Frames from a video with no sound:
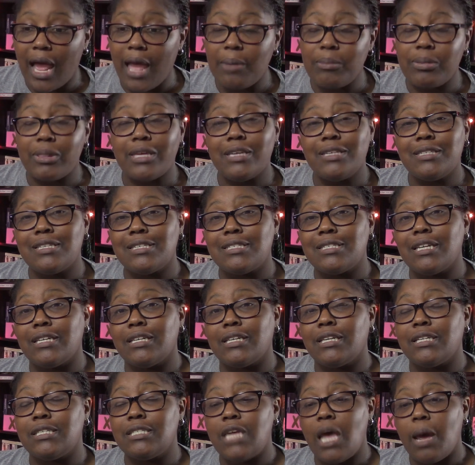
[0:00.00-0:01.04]
I place this in
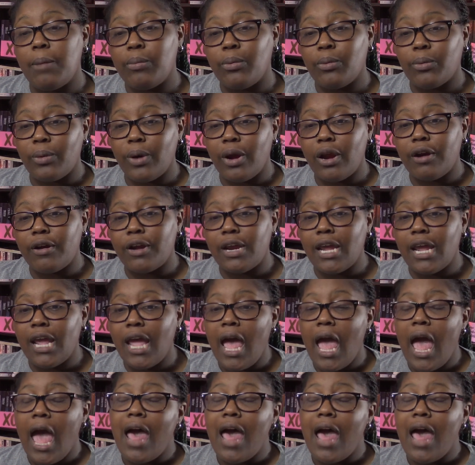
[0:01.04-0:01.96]
contemporary.